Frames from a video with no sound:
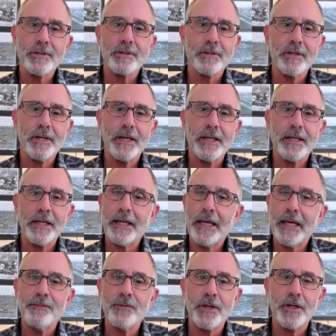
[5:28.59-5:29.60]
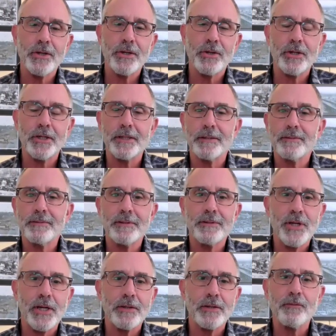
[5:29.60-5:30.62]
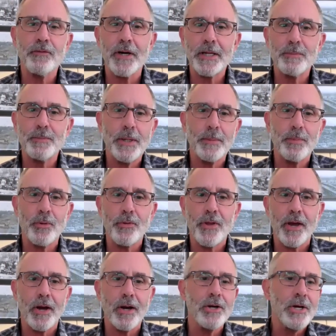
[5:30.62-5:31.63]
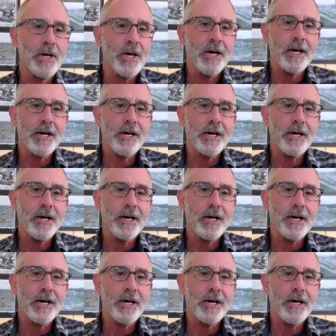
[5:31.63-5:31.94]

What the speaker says: and any evening you're going to tend to find people there